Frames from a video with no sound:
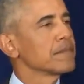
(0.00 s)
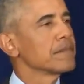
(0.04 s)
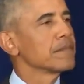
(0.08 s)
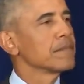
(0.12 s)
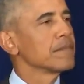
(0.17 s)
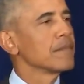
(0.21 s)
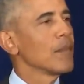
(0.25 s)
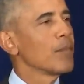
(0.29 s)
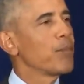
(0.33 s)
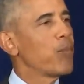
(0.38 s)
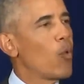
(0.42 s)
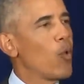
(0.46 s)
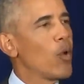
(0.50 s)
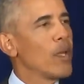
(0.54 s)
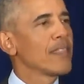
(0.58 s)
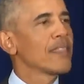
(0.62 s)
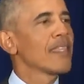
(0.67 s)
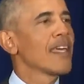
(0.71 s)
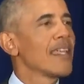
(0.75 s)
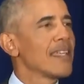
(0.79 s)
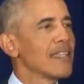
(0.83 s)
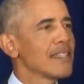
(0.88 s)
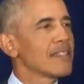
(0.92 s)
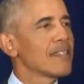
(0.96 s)
the point
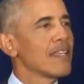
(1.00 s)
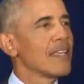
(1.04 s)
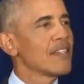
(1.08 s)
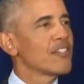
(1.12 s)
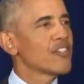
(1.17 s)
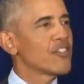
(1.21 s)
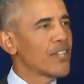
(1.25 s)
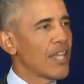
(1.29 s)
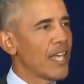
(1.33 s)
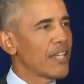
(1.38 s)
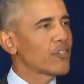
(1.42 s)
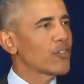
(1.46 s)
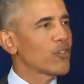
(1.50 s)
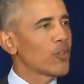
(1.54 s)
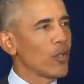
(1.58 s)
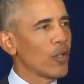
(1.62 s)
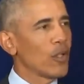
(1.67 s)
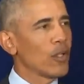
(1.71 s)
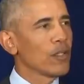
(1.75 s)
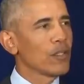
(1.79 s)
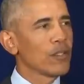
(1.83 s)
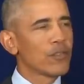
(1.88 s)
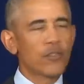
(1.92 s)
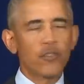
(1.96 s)
that is
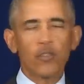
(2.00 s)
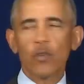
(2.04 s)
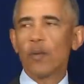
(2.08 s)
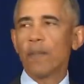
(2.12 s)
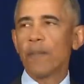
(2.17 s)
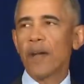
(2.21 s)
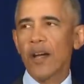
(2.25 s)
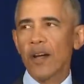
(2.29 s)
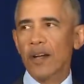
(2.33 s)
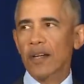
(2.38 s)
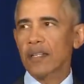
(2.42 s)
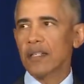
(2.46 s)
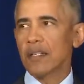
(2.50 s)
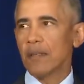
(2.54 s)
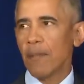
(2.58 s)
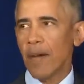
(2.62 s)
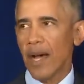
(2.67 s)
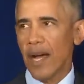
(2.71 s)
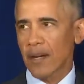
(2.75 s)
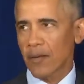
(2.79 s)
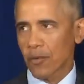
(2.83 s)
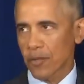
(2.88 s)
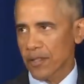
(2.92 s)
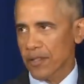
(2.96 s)
essential to American
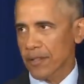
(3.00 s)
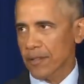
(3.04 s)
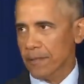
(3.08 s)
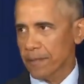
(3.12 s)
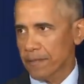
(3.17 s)
democracy,